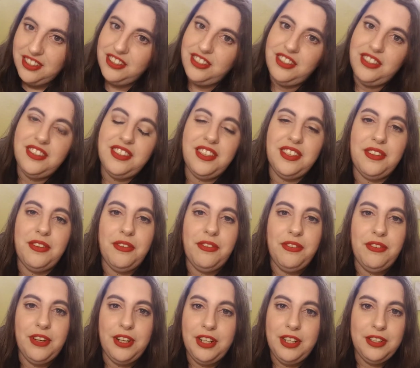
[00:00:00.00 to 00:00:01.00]
She is like the
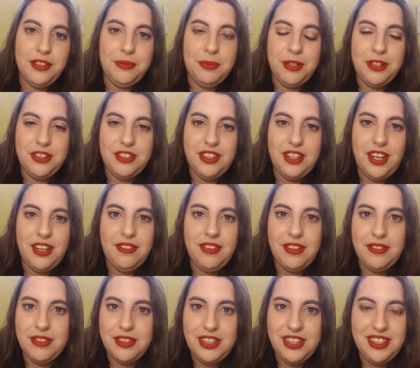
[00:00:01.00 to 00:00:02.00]
funniest person I've
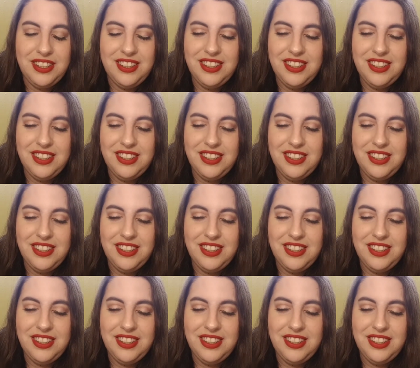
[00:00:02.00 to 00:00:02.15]
ever